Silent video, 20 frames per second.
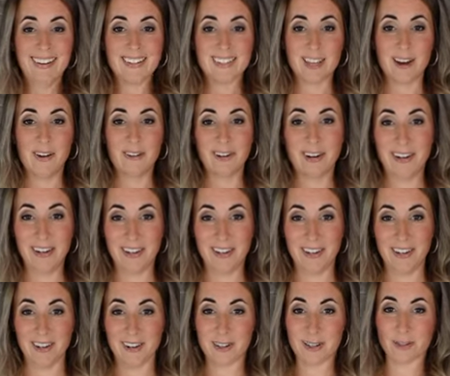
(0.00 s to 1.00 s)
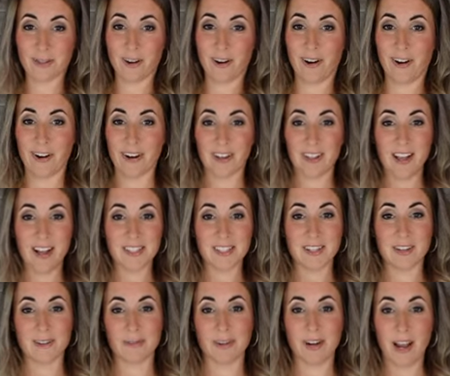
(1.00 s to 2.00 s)
somewhere in your drawer or your
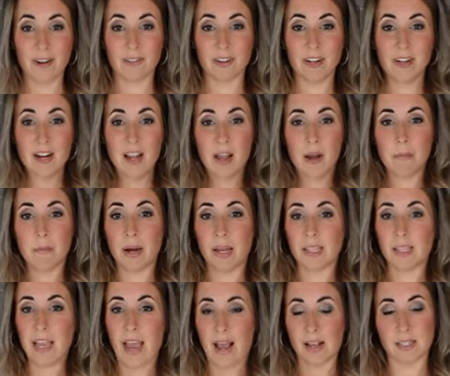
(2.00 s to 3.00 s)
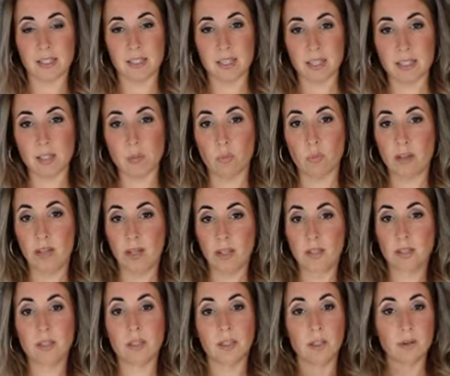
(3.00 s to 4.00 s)
closet or whatever. But yes, this
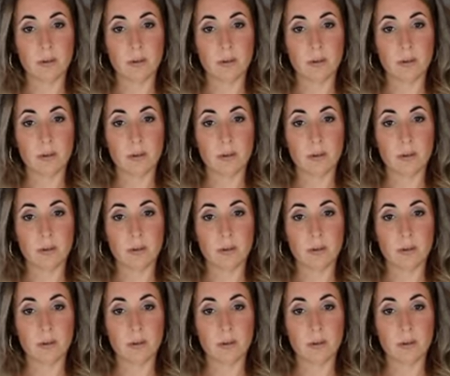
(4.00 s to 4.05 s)
will, you